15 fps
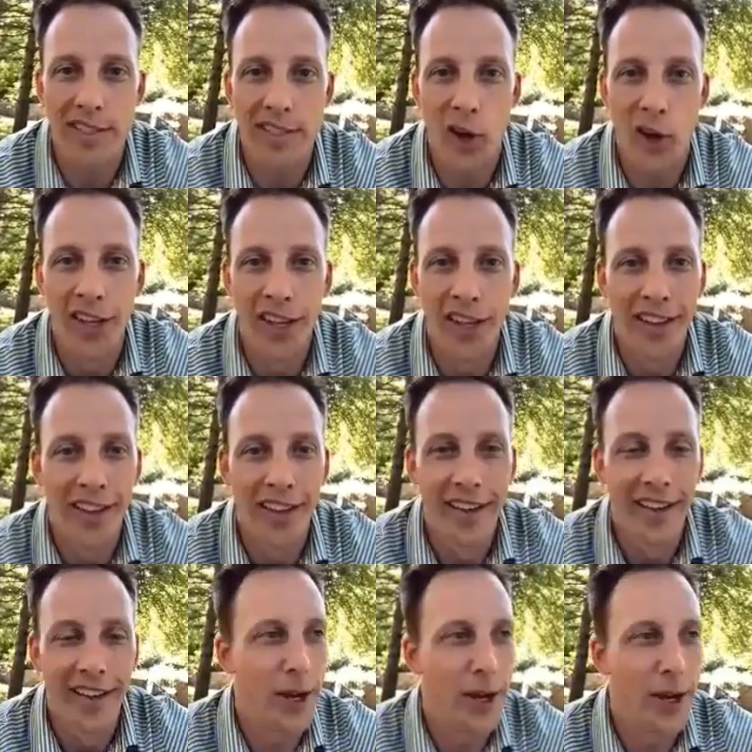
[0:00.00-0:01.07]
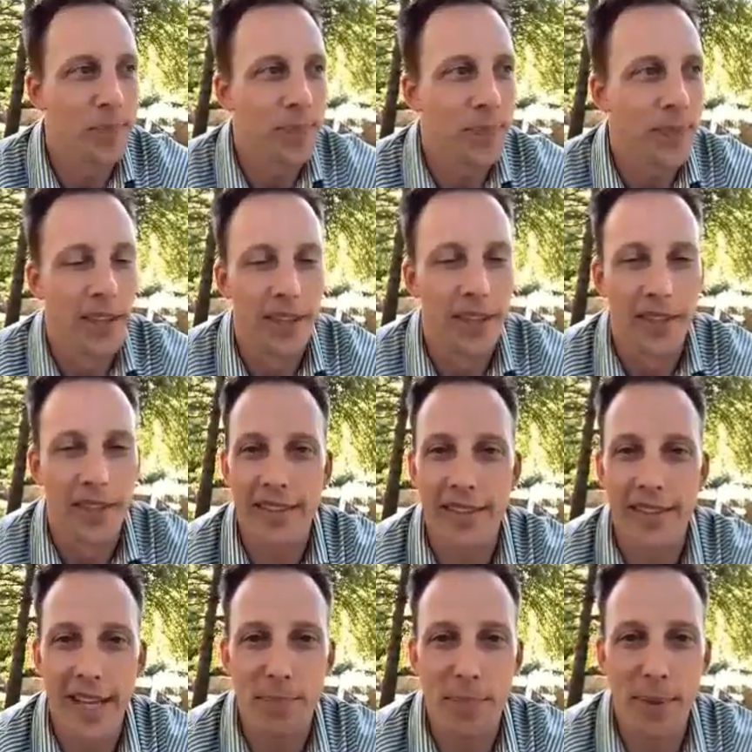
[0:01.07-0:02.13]
So um that
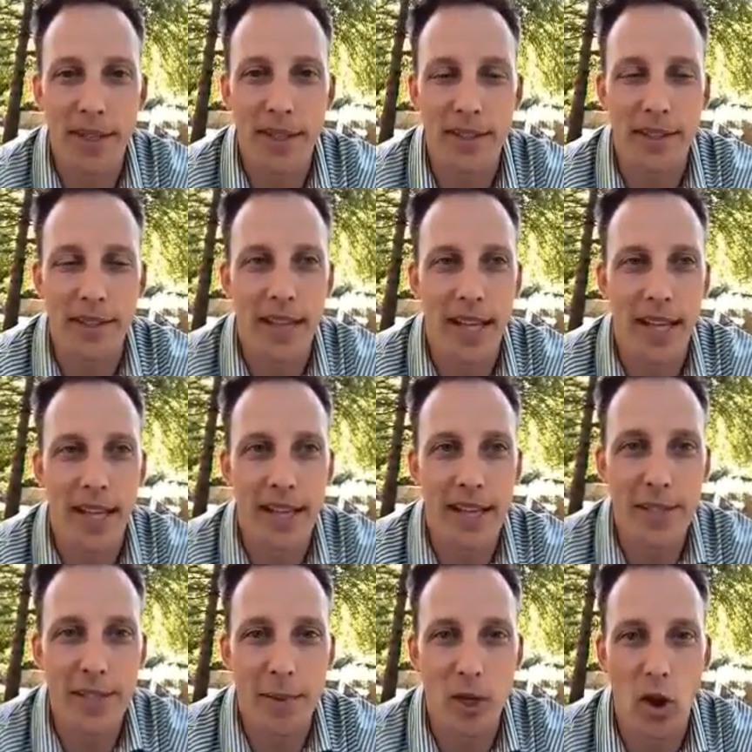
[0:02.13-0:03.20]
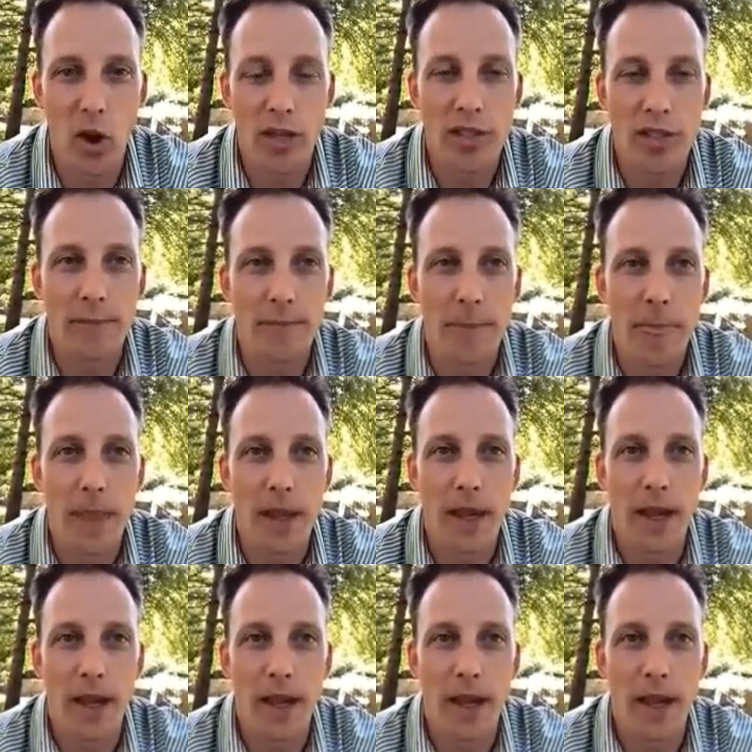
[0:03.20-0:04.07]
that's been that that's been awesome.